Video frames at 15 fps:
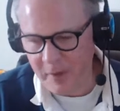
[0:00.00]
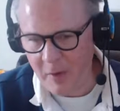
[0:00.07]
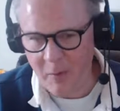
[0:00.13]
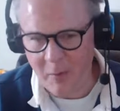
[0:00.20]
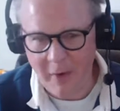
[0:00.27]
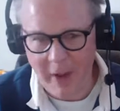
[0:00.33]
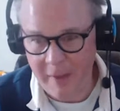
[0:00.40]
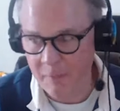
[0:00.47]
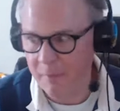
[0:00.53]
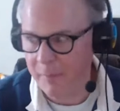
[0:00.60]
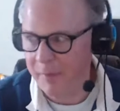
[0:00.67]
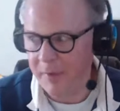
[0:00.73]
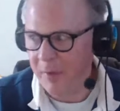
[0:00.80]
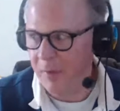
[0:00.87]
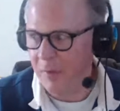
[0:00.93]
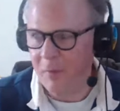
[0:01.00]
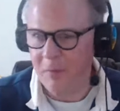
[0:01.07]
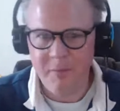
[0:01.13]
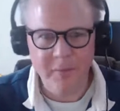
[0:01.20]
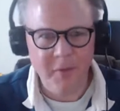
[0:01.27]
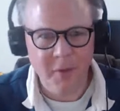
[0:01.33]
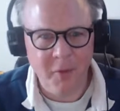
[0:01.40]
Well, and
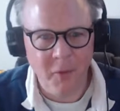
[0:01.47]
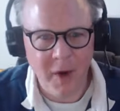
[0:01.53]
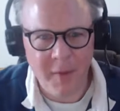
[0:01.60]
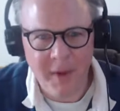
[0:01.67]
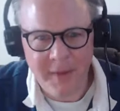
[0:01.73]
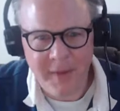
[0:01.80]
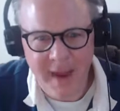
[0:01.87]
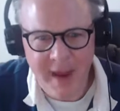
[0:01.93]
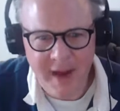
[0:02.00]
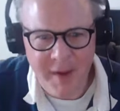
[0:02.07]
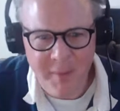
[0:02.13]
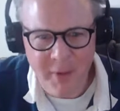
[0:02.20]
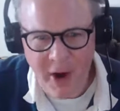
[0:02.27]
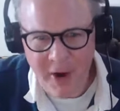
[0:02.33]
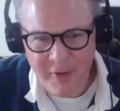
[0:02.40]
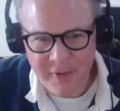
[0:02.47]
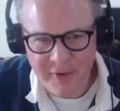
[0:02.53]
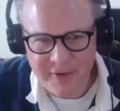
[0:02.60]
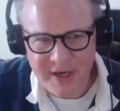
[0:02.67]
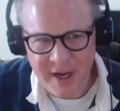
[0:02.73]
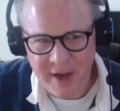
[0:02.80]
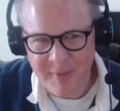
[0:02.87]
what about the Andy
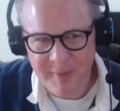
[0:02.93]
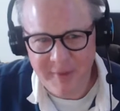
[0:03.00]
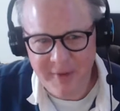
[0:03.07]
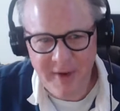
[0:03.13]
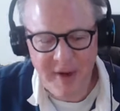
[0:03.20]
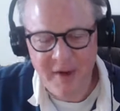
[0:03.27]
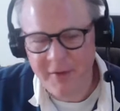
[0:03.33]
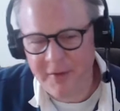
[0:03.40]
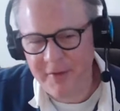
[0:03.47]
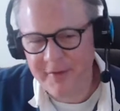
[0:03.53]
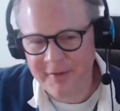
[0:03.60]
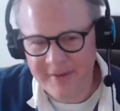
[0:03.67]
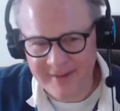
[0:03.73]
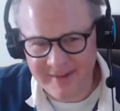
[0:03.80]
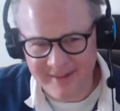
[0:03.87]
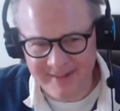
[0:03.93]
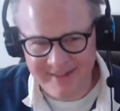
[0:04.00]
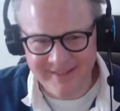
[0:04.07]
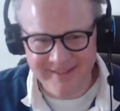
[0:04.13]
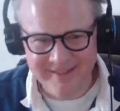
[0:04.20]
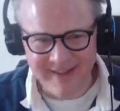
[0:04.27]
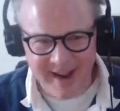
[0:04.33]
Partridge album, huh?
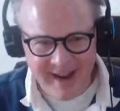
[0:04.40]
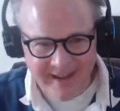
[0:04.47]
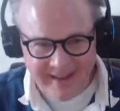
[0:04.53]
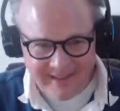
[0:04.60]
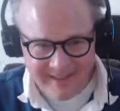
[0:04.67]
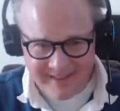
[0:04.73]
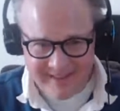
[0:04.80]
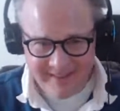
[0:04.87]
Right?